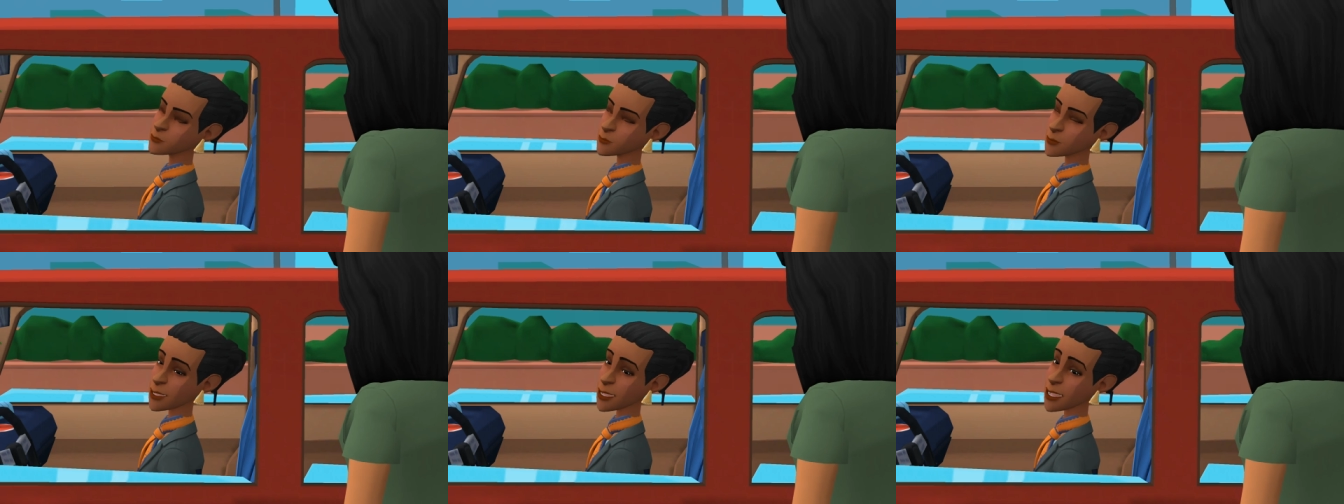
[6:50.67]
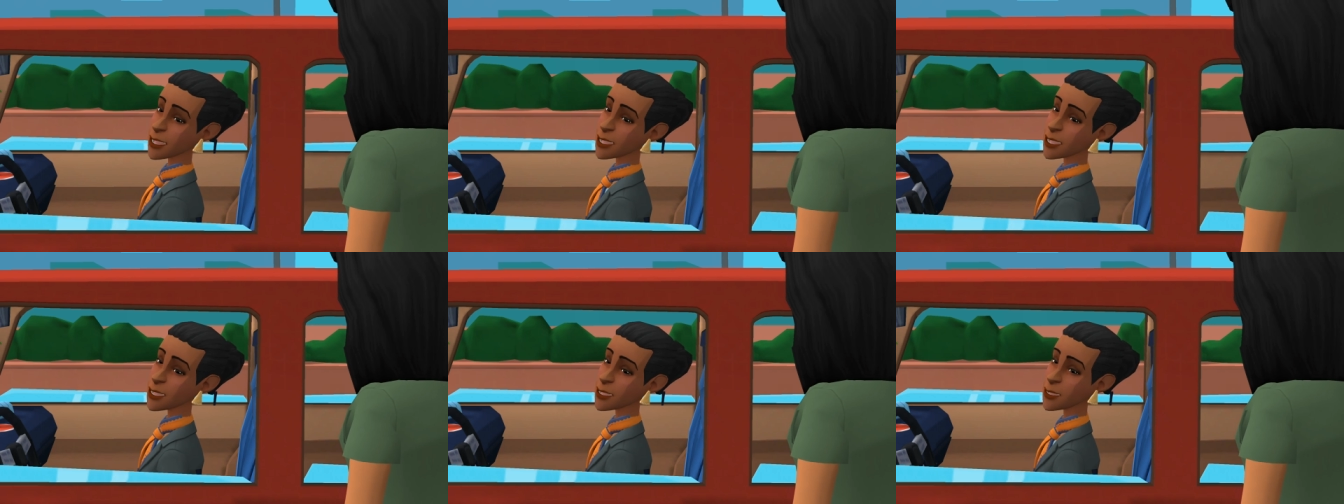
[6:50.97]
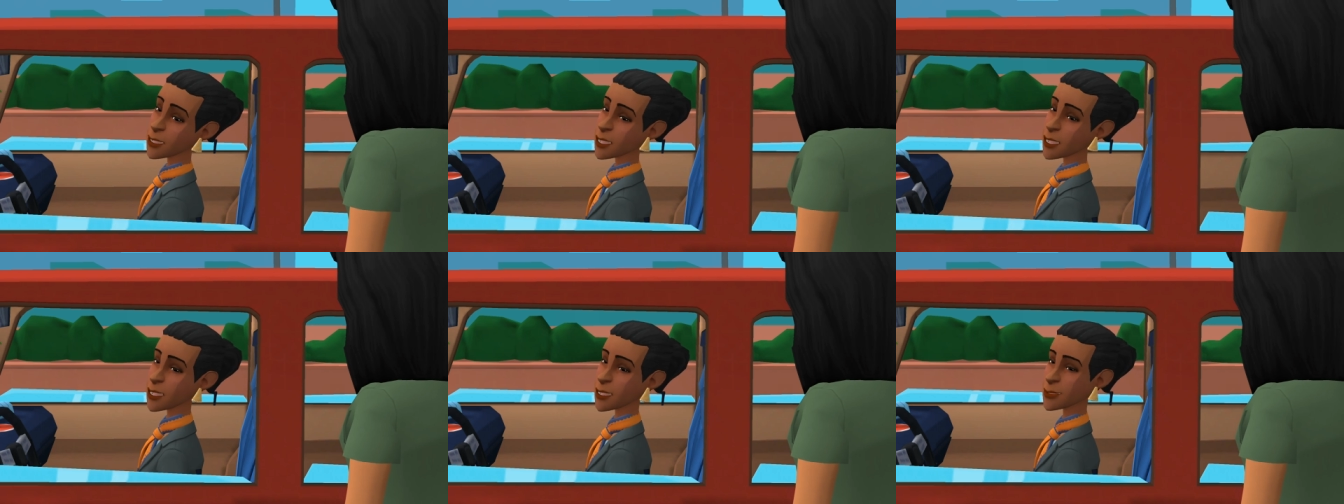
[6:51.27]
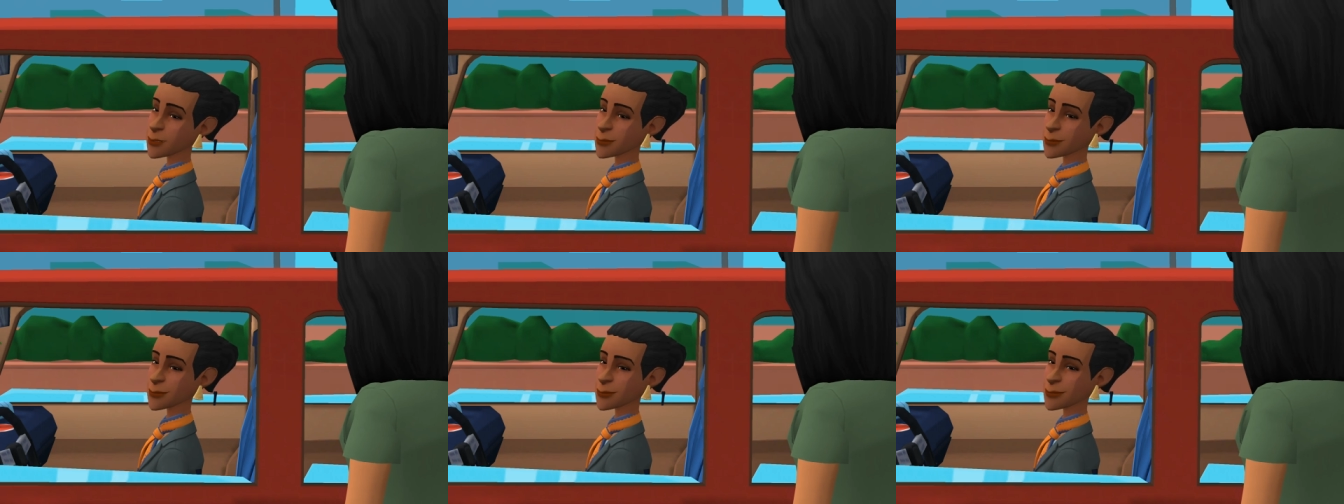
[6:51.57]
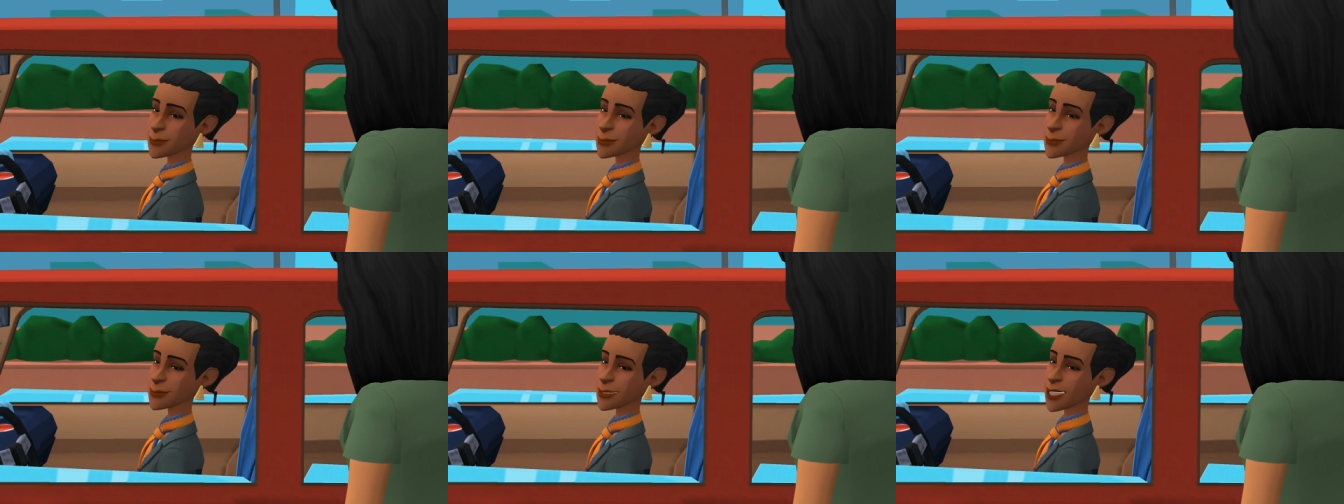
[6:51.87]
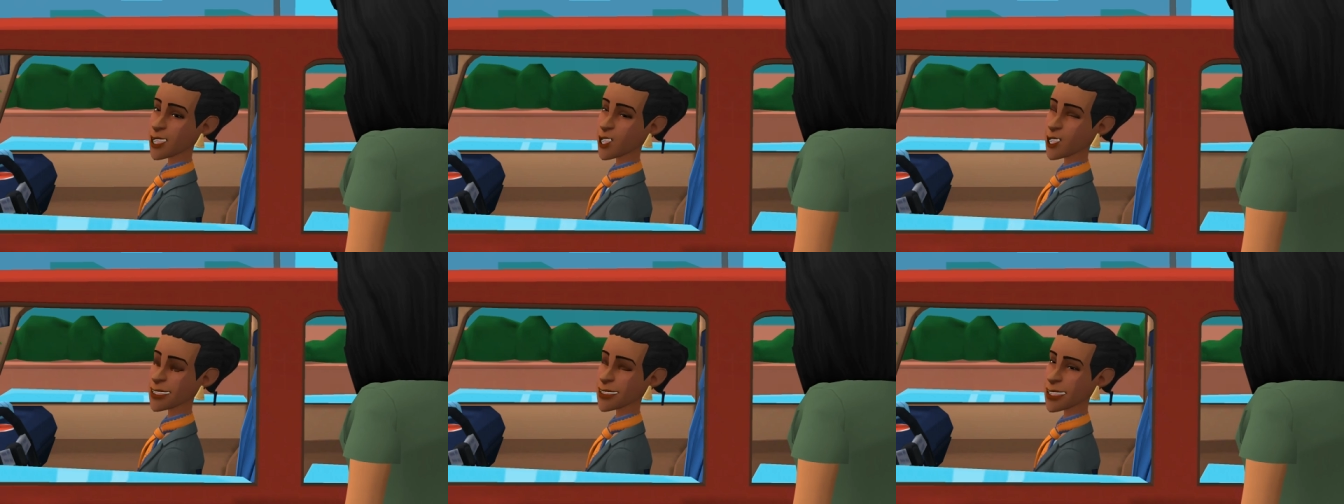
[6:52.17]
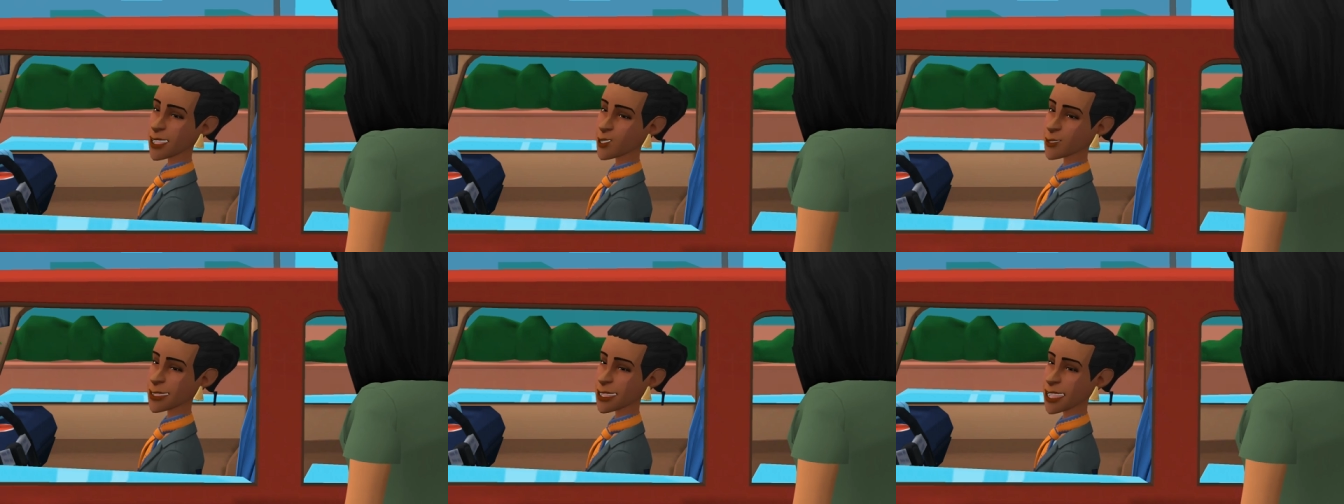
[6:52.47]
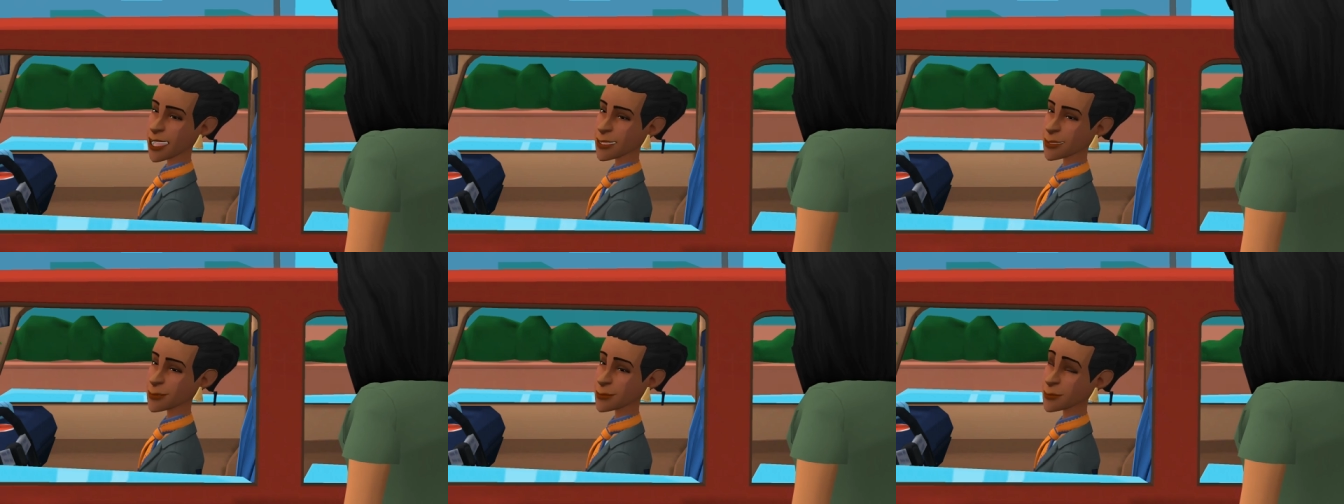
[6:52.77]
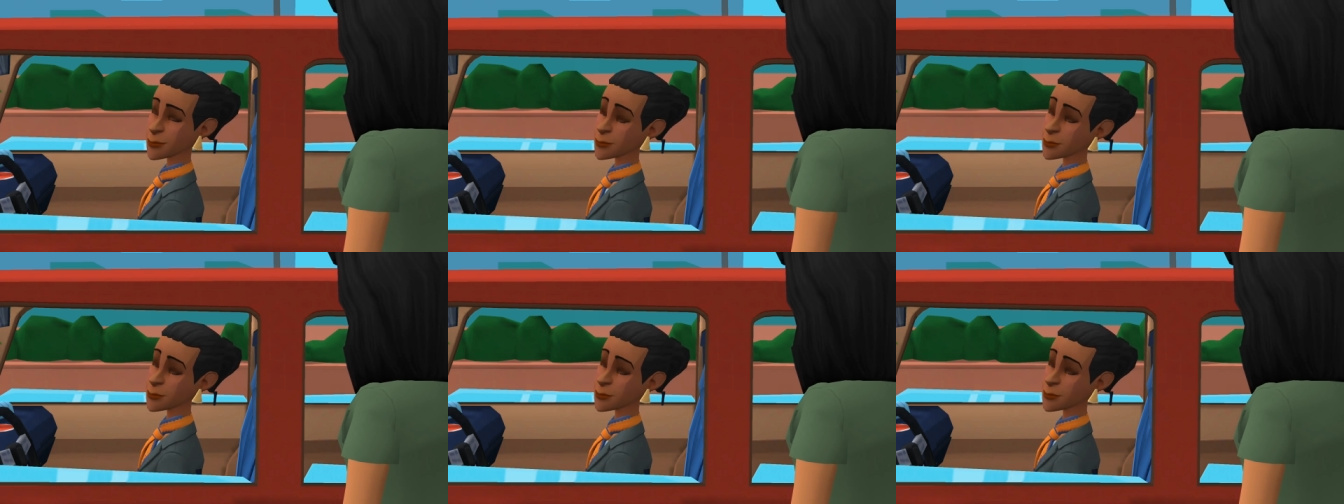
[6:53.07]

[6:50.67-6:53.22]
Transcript: Hey Alexis. How have you been?